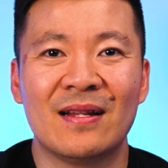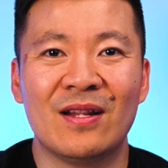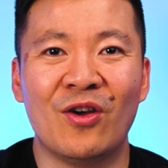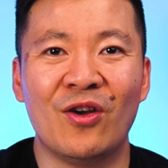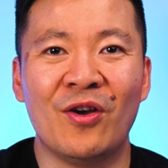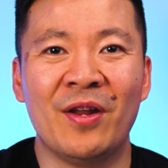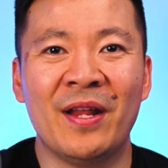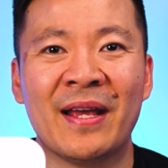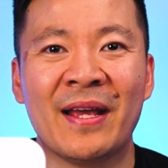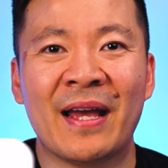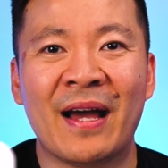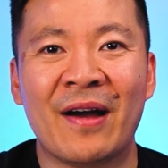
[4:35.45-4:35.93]

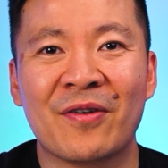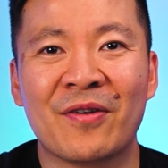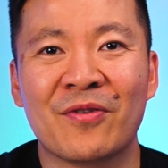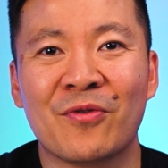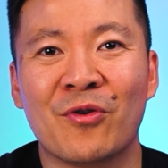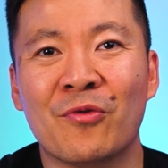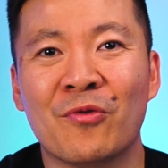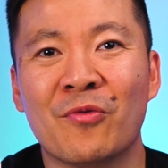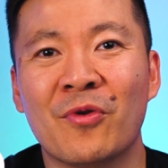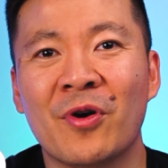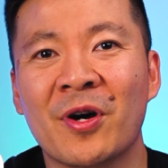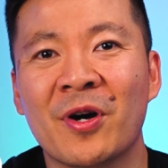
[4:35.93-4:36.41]
Learning how it
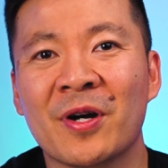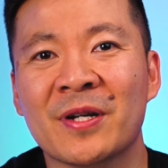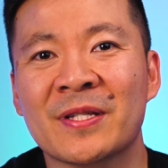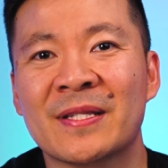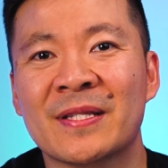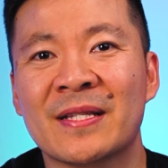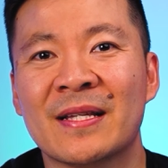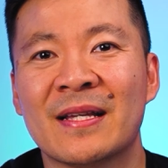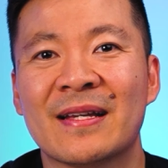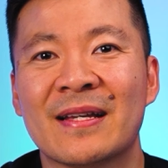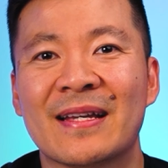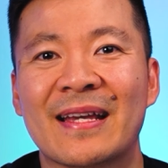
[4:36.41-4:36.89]
all
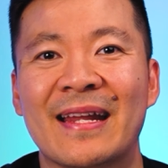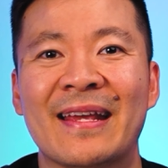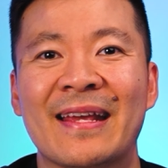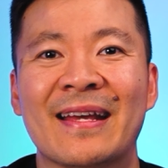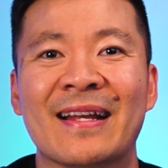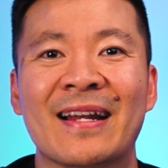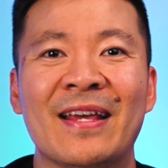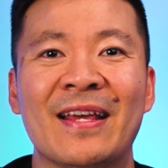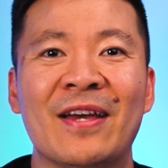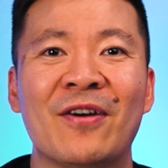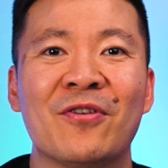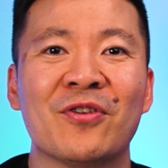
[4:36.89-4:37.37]
works, getting
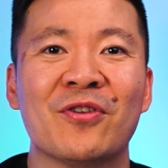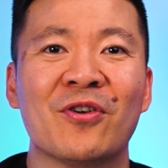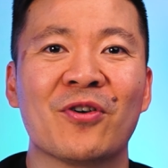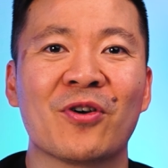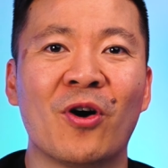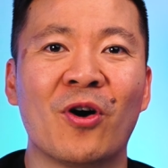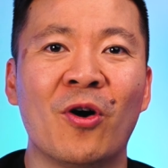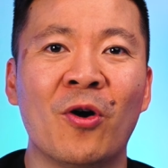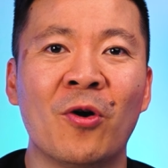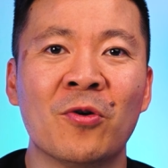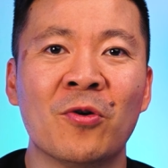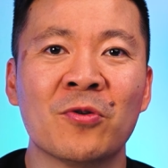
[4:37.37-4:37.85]
clear on your
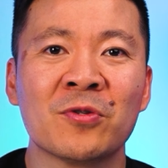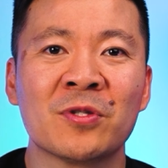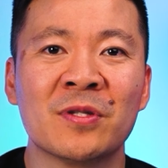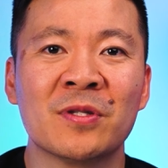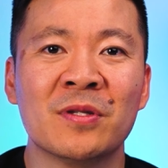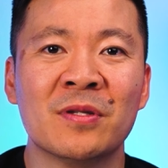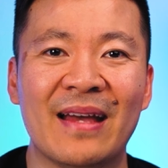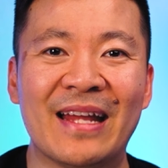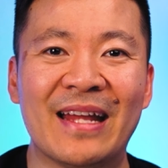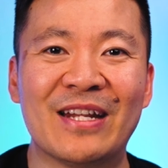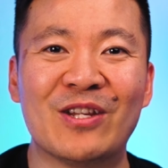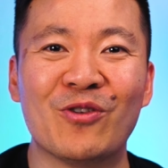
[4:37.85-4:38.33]
goals,
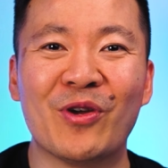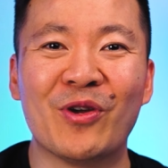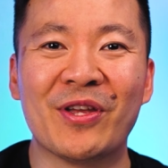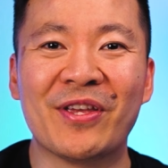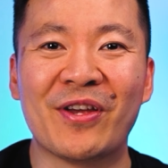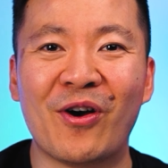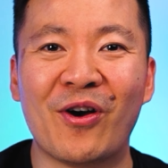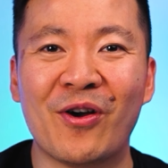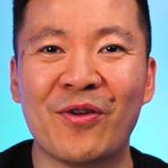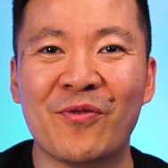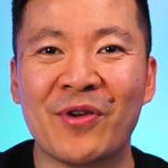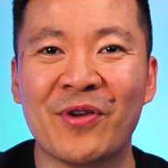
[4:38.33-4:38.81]
and doing
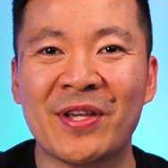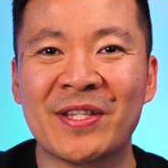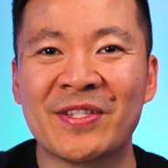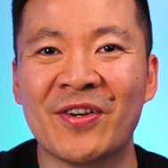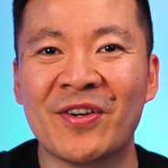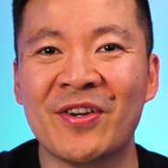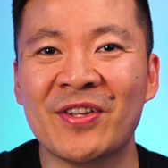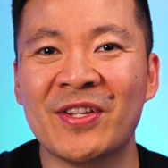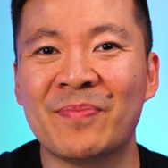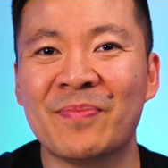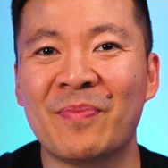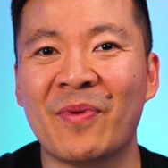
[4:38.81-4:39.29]
your own
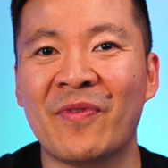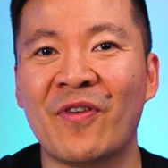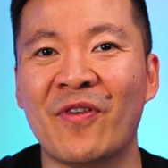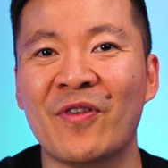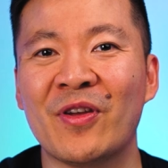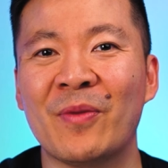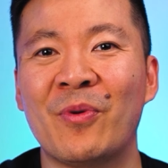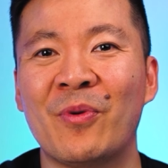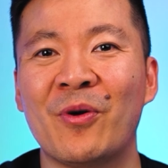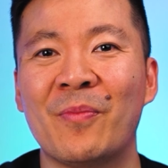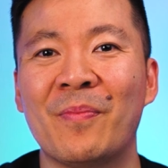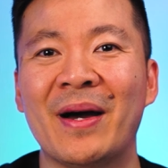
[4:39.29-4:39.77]
research before
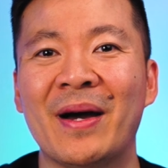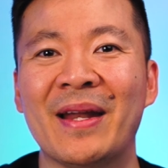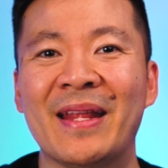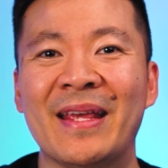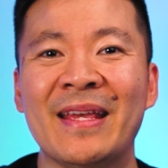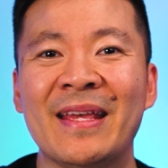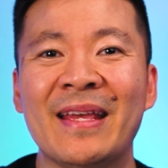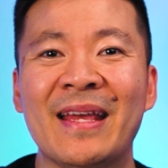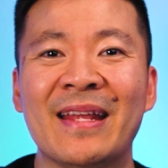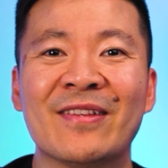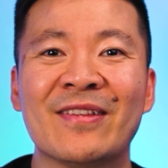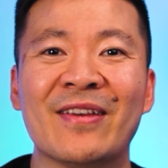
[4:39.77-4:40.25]
you put
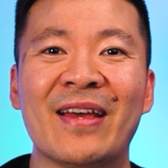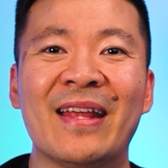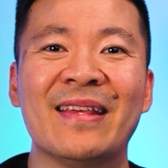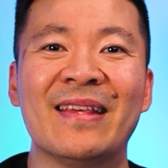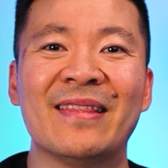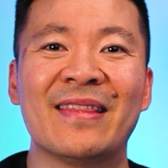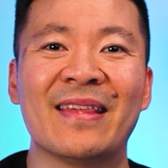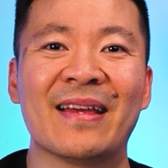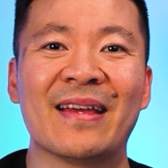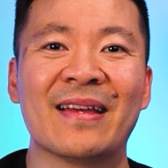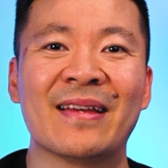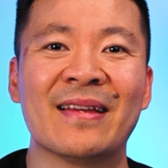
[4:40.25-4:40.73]
money into
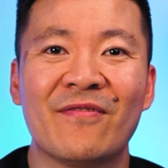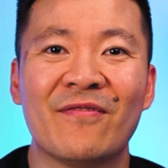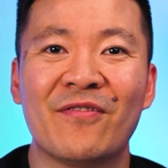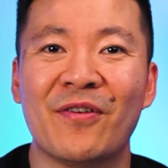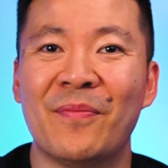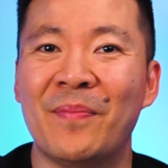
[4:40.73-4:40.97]
anything. For